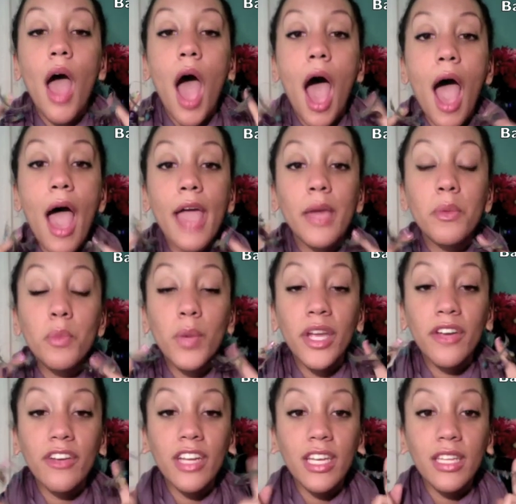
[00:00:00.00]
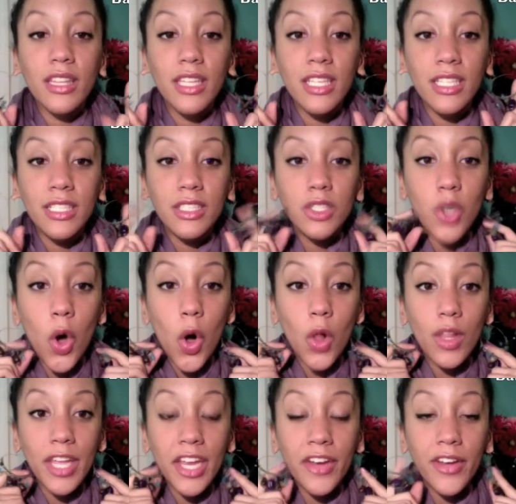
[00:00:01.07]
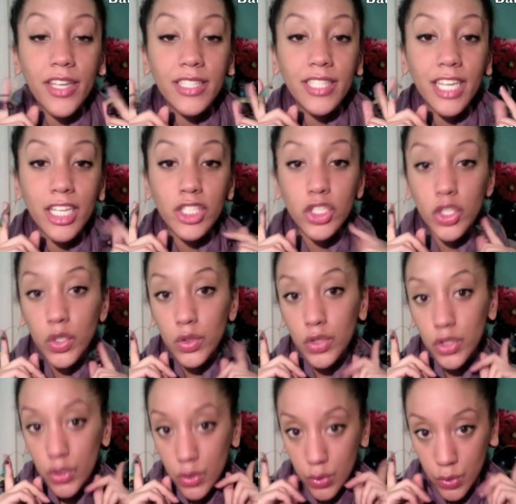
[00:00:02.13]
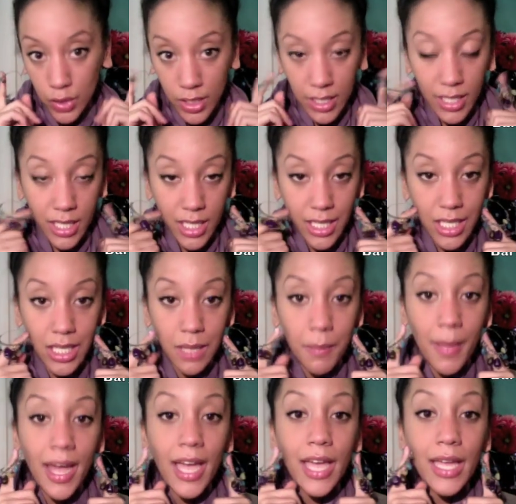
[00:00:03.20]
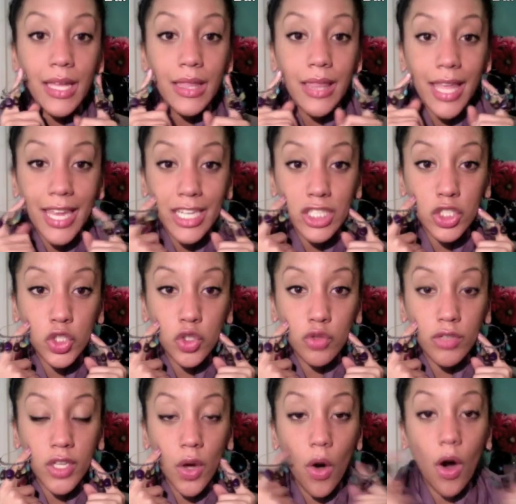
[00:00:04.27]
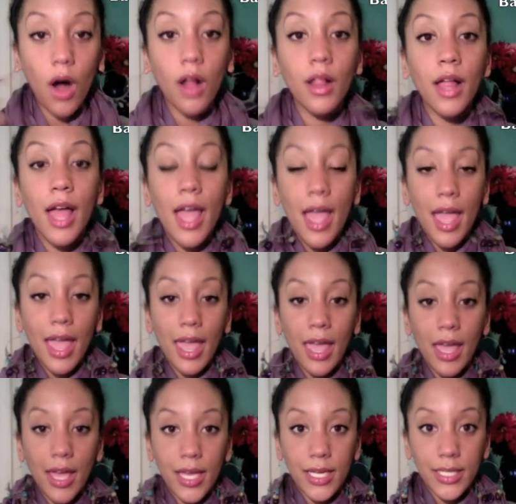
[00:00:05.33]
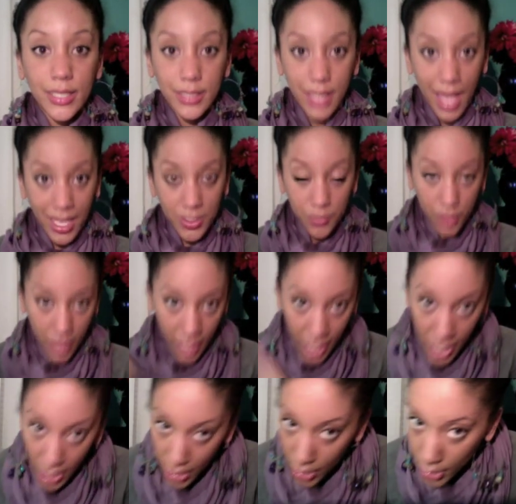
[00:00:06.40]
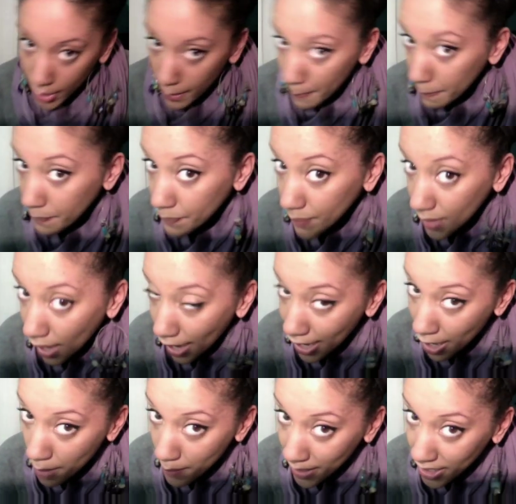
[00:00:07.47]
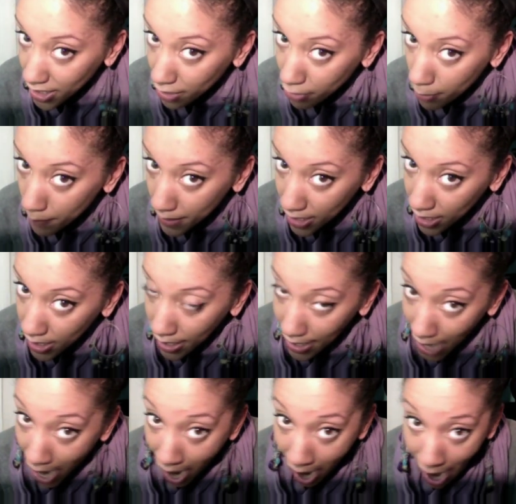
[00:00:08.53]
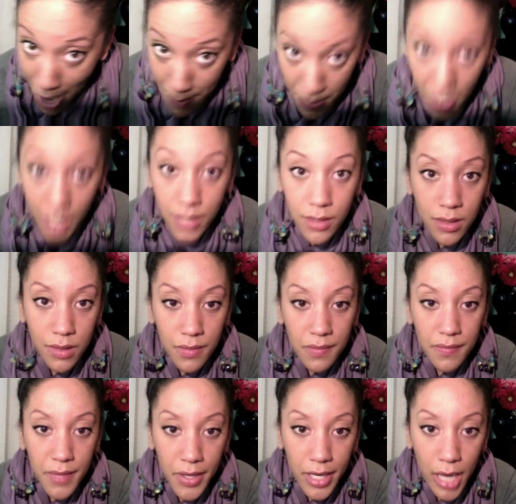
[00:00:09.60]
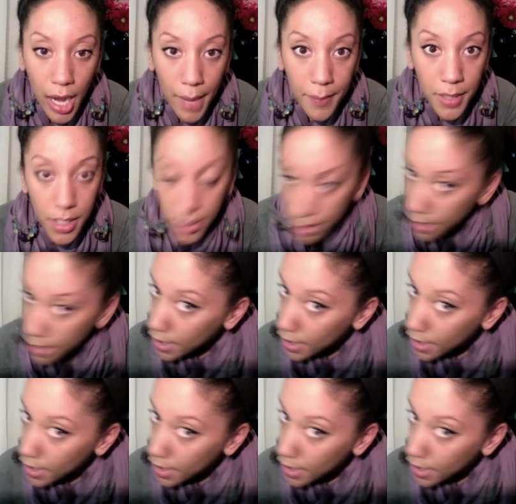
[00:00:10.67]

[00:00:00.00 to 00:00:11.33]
I am wearing these coal earrings that I showed you in my latest jewelry haul. And as for the hair, I have my hair up in a high bun, very high bun,